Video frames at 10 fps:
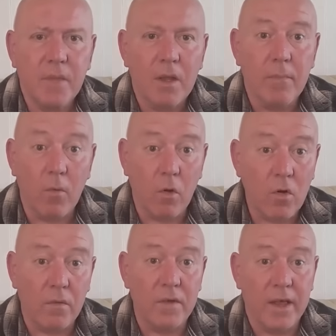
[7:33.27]
But we'll
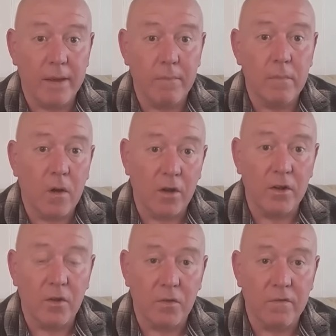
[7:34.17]
cover them on
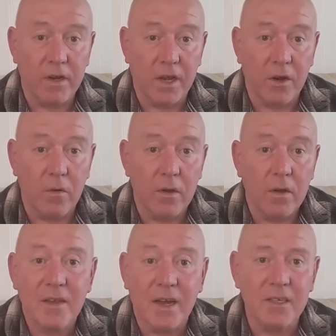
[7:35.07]
another video,
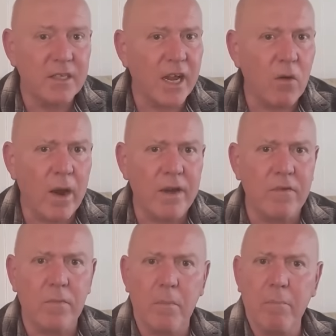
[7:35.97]
and stay away
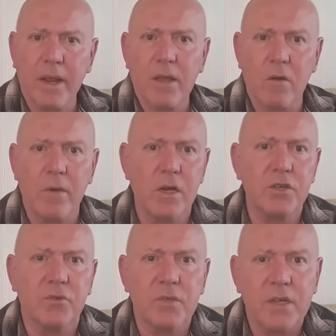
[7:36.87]
from the big
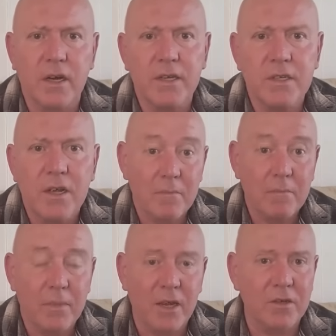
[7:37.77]
commercial sites
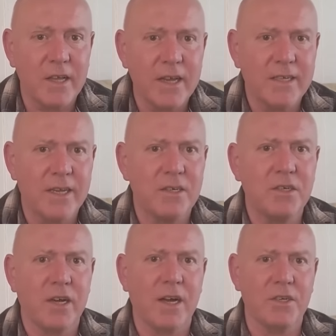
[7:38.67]
because they tend to
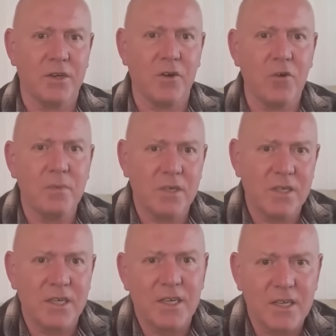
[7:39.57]
charge you up to
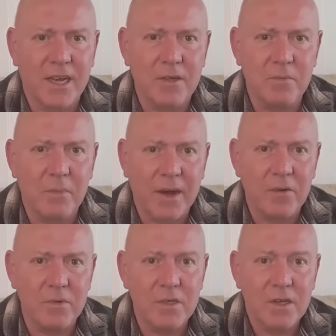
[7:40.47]

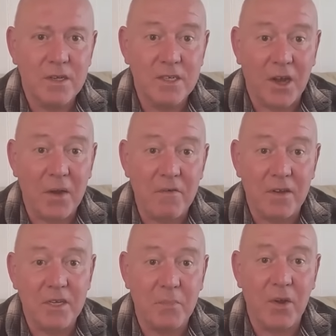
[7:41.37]
£6,000 site
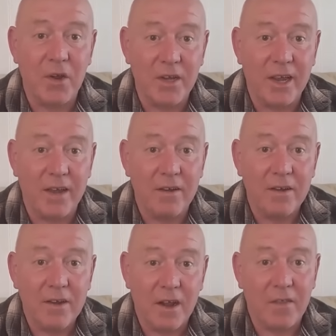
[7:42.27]
fees per year,
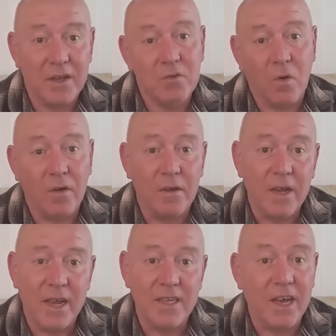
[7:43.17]
and this one
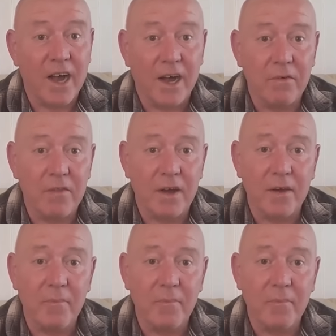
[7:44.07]
is half that.